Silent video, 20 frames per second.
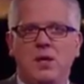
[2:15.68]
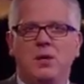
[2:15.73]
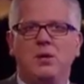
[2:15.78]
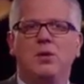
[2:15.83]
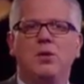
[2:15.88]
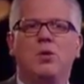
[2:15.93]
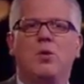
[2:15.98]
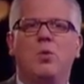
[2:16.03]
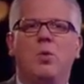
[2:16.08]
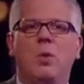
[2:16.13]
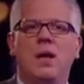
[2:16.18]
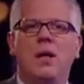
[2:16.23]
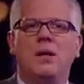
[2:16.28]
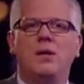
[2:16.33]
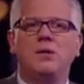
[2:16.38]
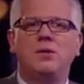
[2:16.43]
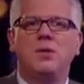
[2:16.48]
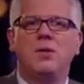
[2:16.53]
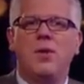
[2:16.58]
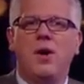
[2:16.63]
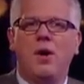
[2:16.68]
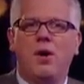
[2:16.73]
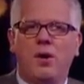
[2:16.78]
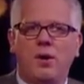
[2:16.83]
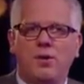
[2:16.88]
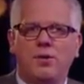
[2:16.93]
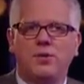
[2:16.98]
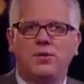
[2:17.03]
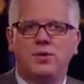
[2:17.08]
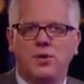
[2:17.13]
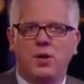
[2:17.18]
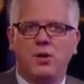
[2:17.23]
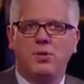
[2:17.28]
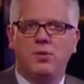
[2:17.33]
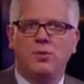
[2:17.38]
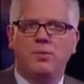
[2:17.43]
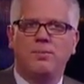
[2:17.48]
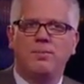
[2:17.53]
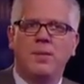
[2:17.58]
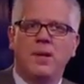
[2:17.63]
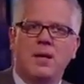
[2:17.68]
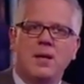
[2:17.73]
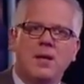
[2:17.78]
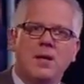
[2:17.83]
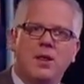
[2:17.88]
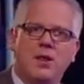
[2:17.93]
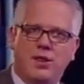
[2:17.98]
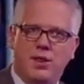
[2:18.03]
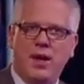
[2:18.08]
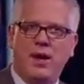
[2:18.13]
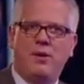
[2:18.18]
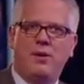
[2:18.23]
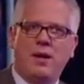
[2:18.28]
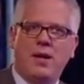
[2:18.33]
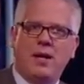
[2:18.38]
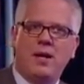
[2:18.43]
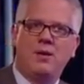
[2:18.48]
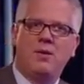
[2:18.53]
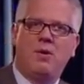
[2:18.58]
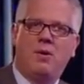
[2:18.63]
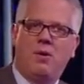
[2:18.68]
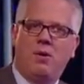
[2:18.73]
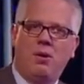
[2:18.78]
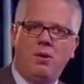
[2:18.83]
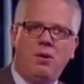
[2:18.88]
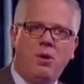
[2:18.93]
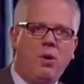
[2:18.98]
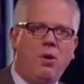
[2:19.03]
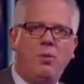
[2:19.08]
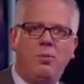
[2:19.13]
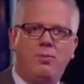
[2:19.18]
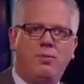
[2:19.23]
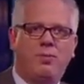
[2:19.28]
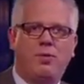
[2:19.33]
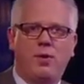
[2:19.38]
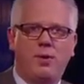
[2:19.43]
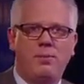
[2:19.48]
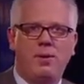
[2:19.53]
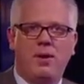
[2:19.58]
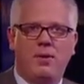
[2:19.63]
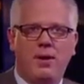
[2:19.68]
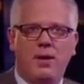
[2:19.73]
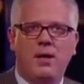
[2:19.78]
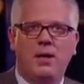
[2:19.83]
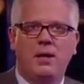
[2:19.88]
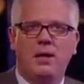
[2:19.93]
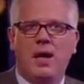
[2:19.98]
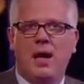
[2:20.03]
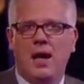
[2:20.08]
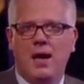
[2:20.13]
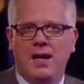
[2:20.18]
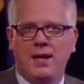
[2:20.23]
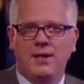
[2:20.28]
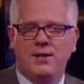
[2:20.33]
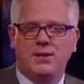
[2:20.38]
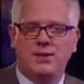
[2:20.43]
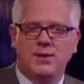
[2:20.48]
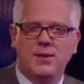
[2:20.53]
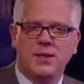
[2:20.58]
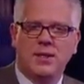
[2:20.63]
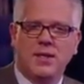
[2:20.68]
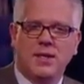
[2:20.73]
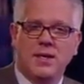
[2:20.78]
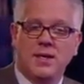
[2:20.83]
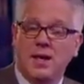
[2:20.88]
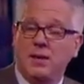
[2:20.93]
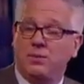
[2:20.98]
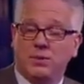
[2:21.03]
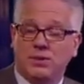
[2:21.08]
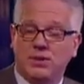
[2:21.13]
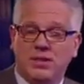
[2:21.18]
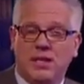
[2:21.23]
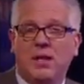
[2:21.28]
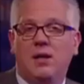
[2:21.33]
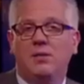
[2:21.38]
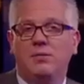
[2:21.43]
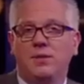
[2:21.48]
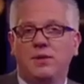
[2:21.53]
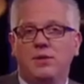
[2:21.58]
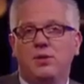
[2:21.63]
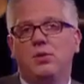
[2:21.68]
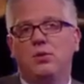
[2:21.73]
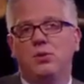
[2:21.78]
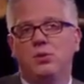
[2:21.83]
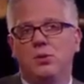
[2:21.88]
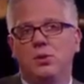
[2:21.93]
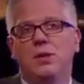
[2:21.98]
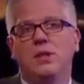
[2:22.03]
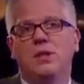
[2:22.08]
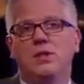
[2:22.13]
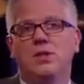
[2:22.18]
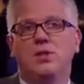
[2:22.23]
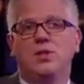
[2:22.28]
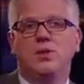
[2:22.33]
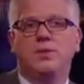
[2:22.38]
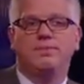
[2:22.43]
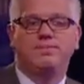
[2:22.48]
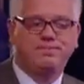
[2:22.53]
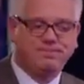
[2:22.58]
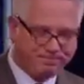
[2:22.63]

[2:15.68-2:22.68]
Look well to the hearthstone. Therein all hope for America lies. That was Calvin Coolidge.